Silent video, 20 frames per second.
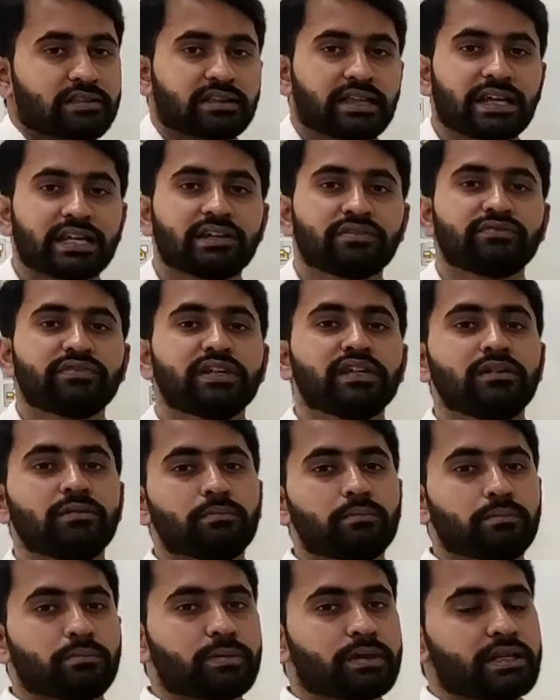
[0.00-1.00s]
that
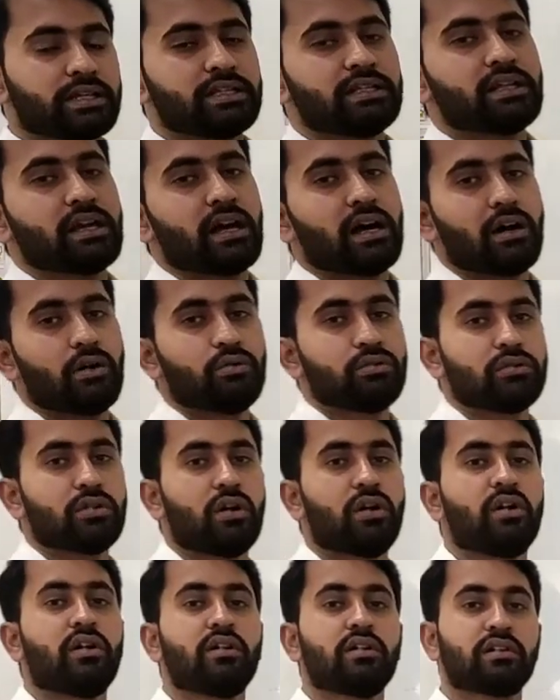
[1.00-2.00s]
we breathe out
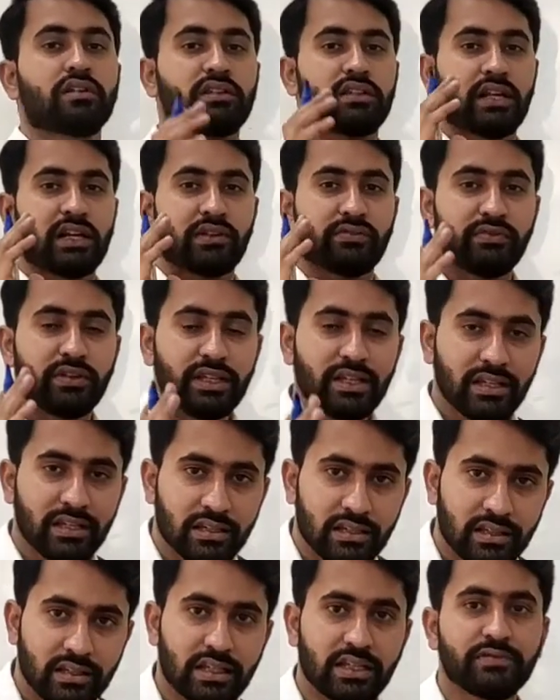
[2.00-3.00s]
or that
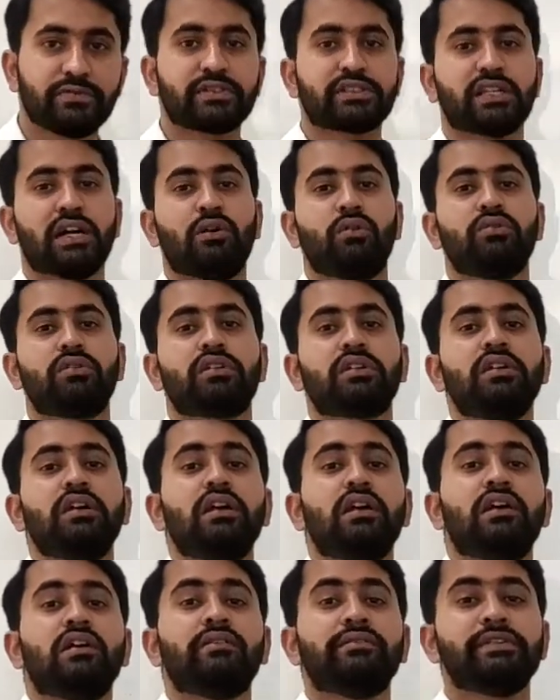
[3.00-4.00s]
we gives
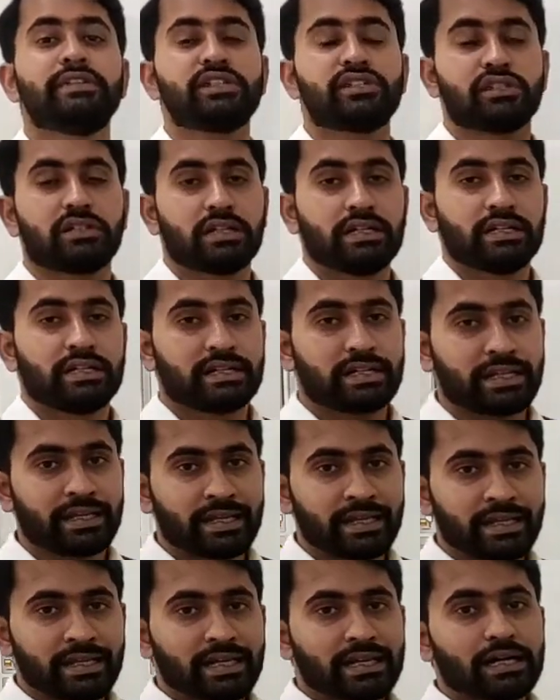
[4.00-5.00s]
out, which
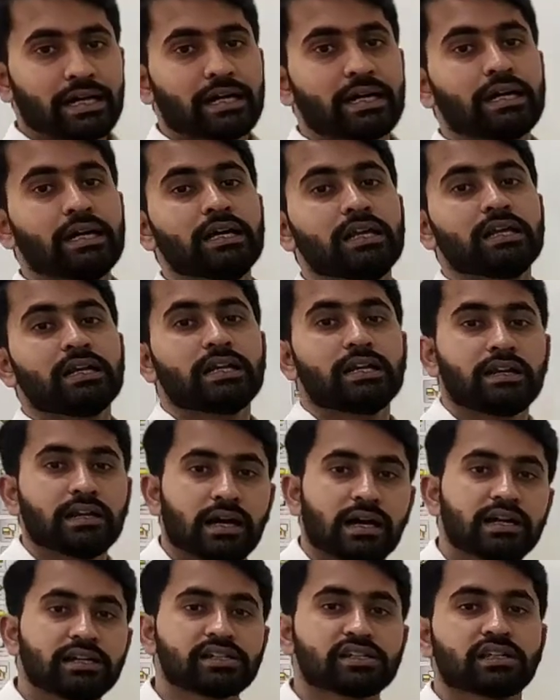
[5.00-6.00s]
contain a
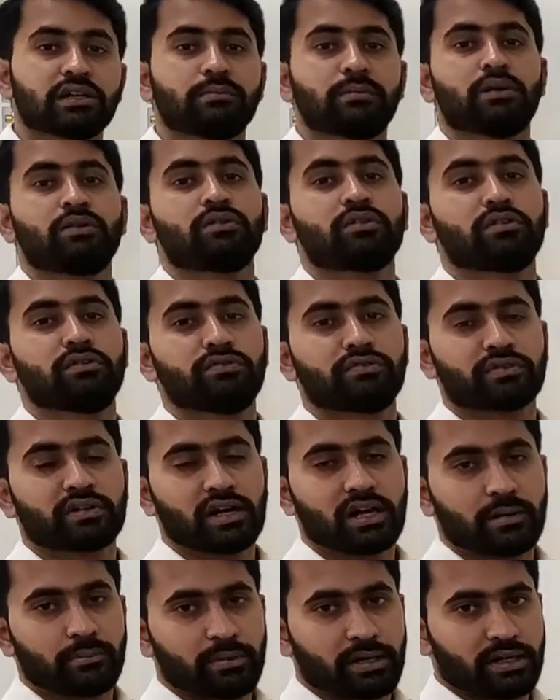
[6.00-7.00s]
large amount of
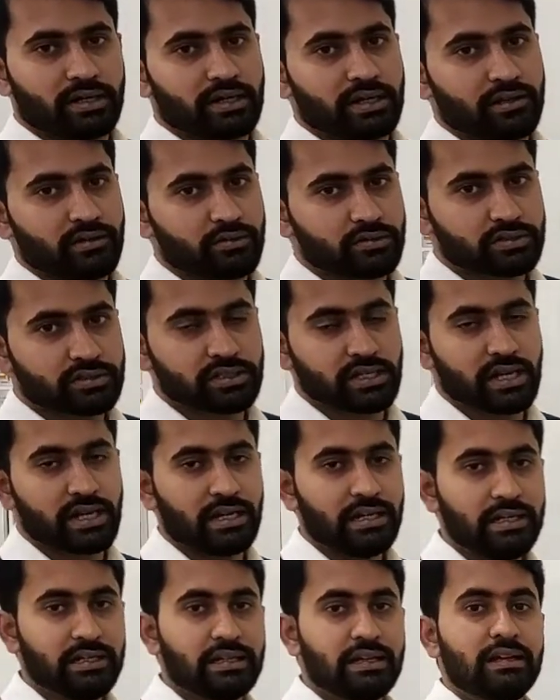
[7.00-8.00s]
carbon
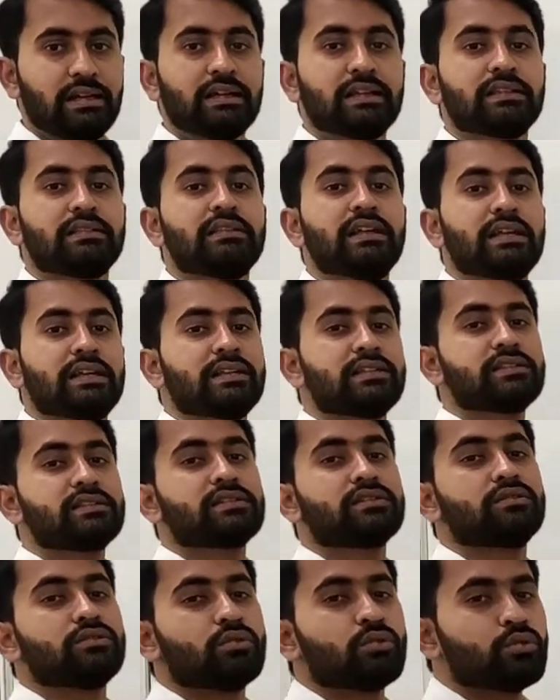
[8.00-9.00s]
dioxide, that
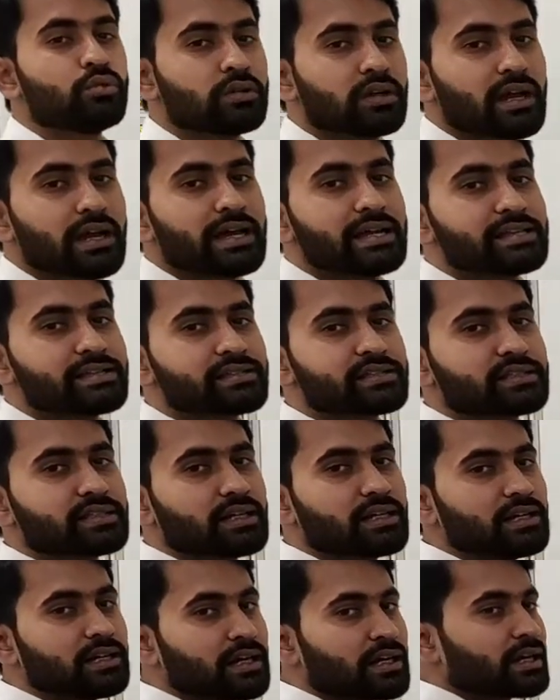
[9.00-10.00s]
is known as
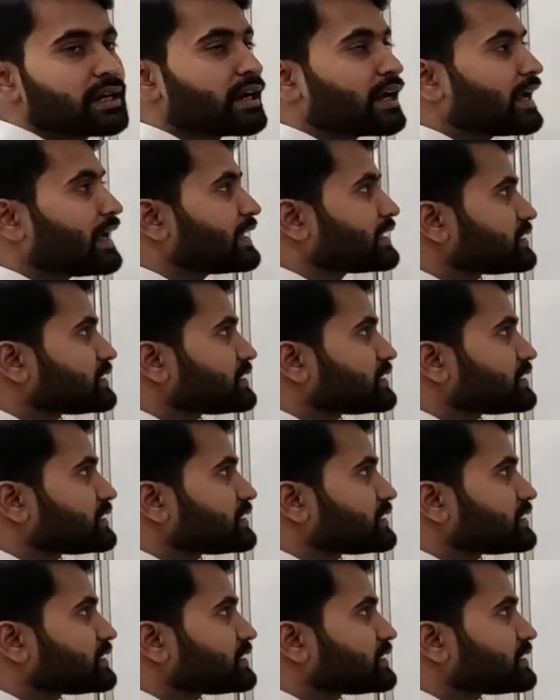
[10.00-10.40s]
the